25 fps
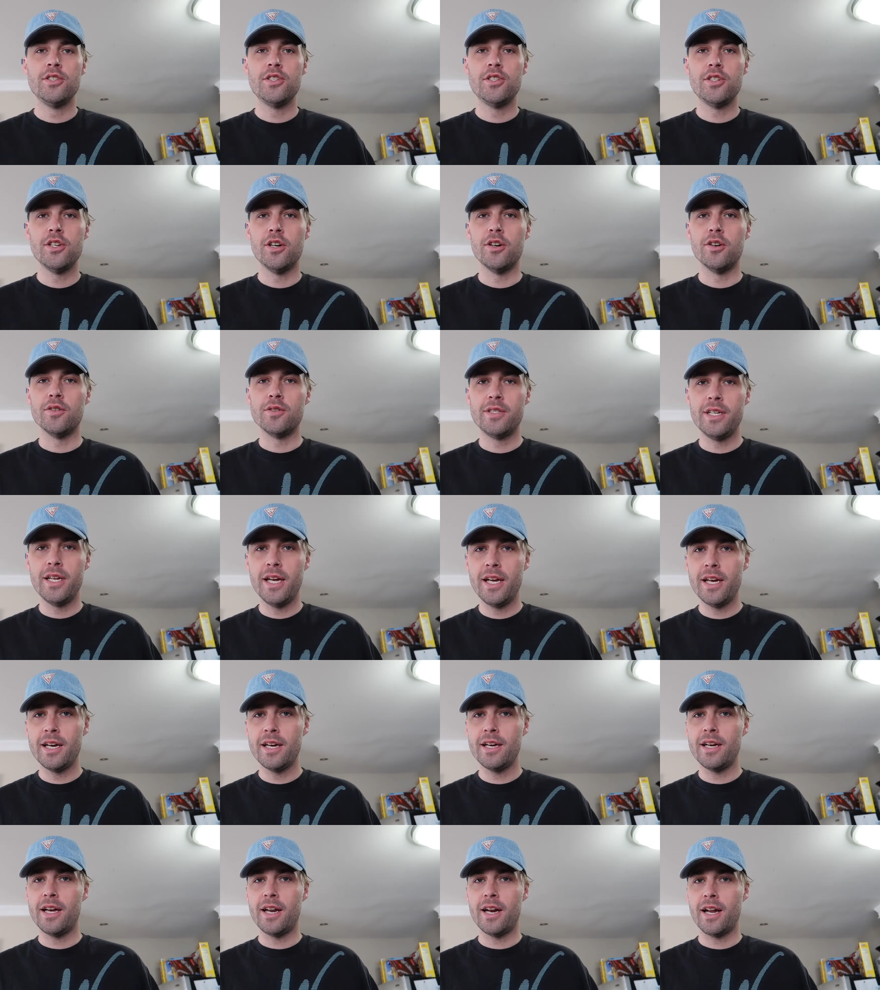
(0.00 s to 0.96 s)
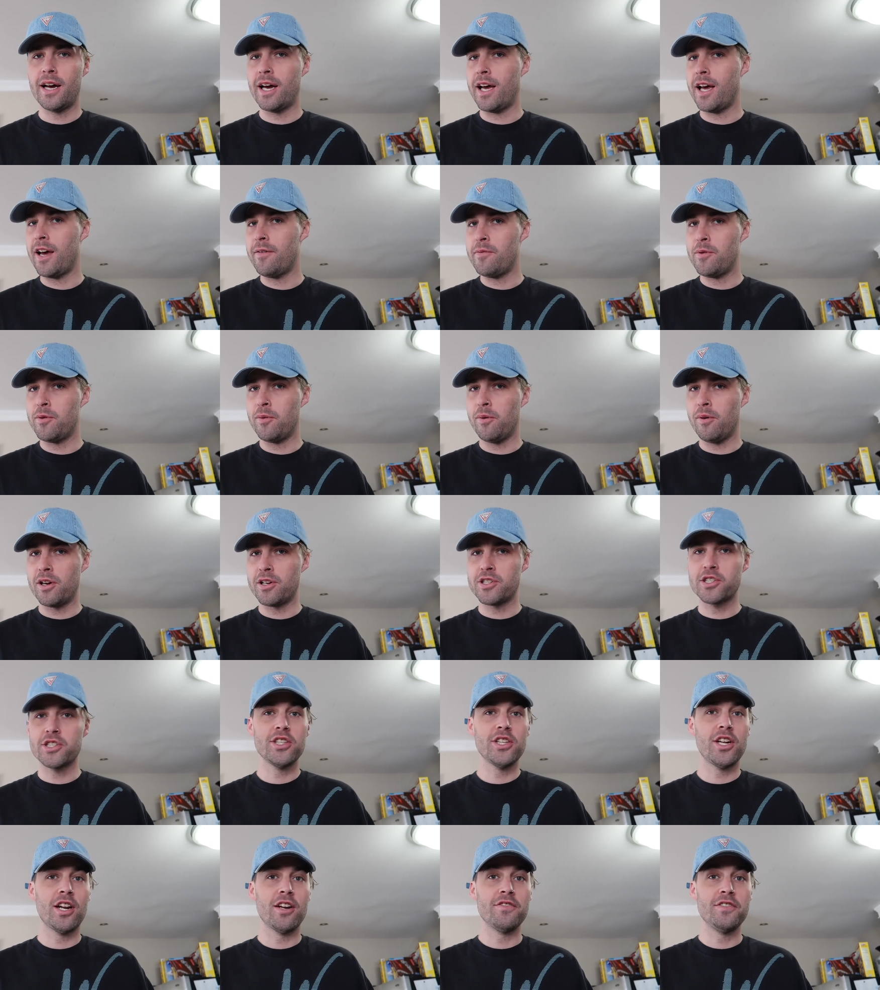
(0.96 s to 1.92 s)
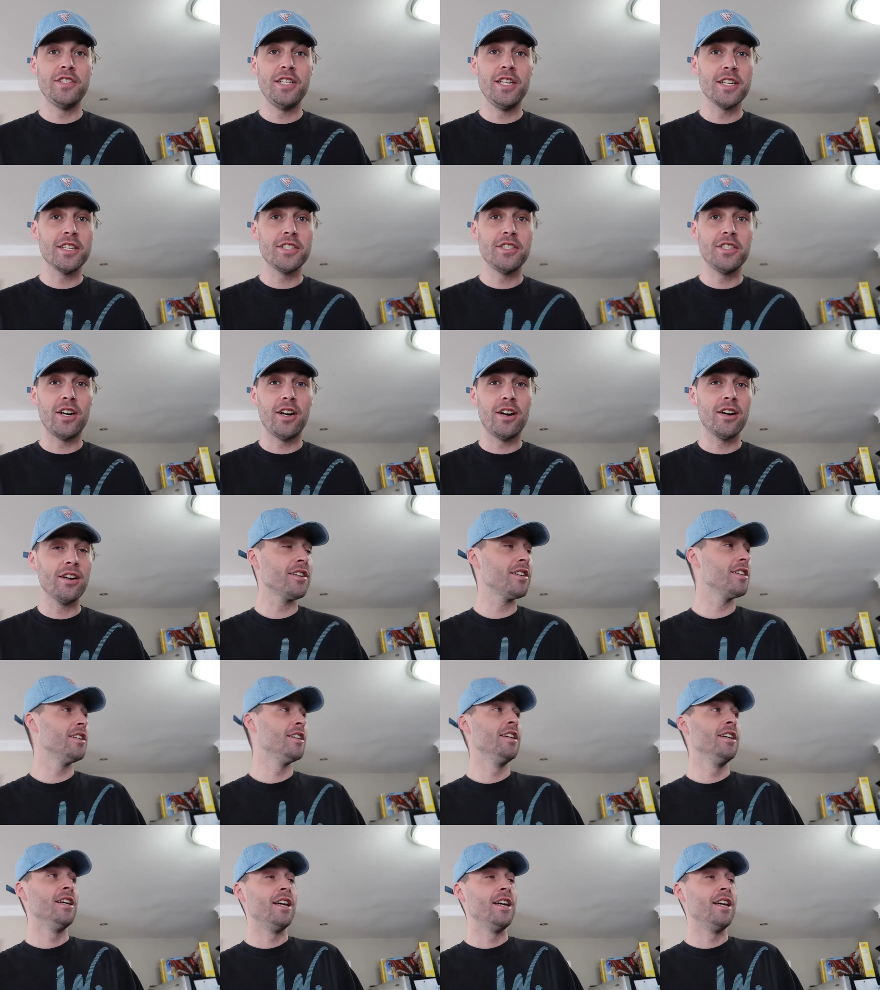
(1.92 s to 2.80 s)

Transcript: So Taya and I have been watching a lot of TikTok,